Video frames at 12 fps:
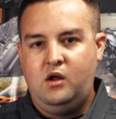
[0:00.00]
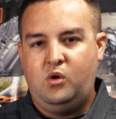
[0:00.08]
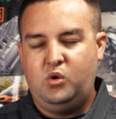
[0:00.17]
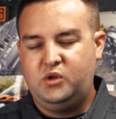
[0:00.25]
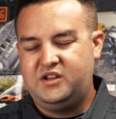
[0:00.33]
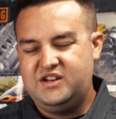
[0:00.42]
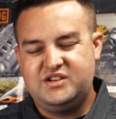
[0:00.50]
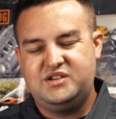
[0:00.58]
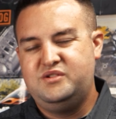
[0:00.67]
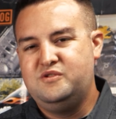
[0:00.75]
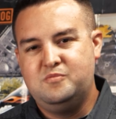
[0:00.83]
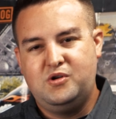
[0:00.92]
Old
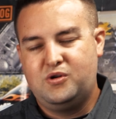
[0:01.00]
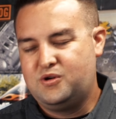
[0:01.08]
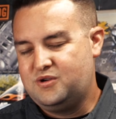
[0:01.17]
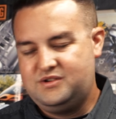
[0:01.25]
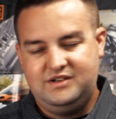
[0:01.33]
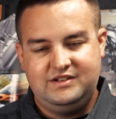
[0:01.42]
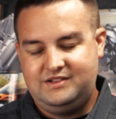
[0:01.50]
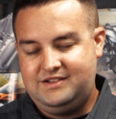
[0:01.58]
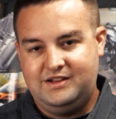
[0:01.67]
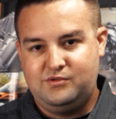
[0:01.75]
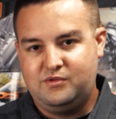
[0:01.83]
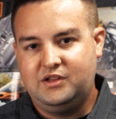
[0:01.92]
ignition, new motor
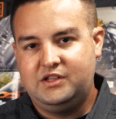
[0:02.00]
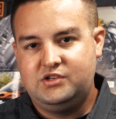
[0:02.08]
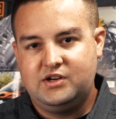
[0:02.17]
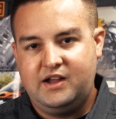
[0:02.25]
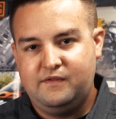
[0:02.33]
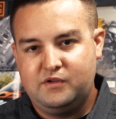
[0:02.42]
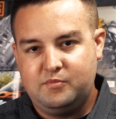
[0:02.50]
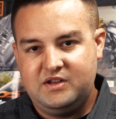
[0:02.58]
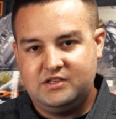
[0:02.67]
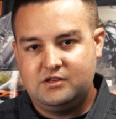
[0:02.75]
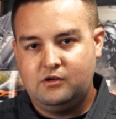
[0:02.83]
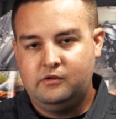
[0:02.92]
doesn't really jive with me,
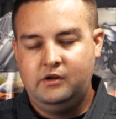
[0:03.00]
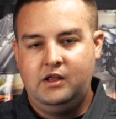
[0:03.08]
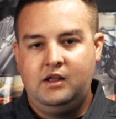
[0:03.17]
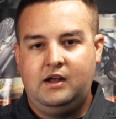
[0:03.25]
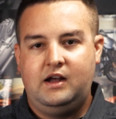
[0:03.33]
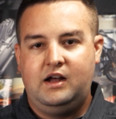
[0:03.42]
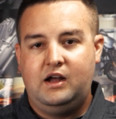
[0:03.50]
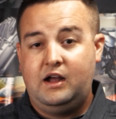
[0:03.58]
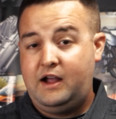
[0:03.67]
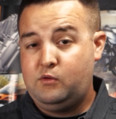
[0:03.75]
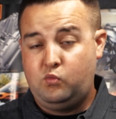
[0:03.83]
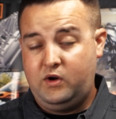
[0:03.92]
so
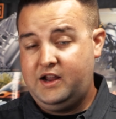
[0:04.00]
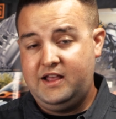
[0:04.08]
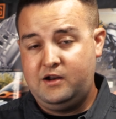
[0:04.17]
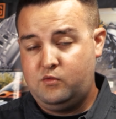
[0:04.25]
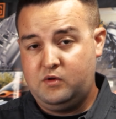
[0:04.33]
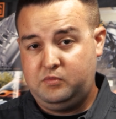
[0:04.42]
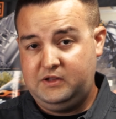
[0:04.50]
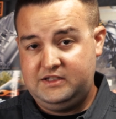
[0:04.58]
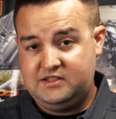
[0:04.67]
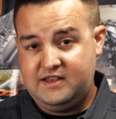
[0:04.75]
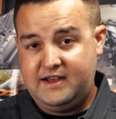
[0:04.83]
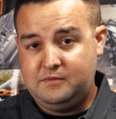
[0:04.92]
I went ahead and
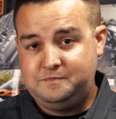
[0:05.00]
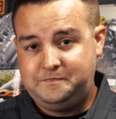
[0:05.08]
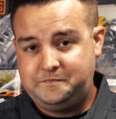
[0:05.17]
replaced that.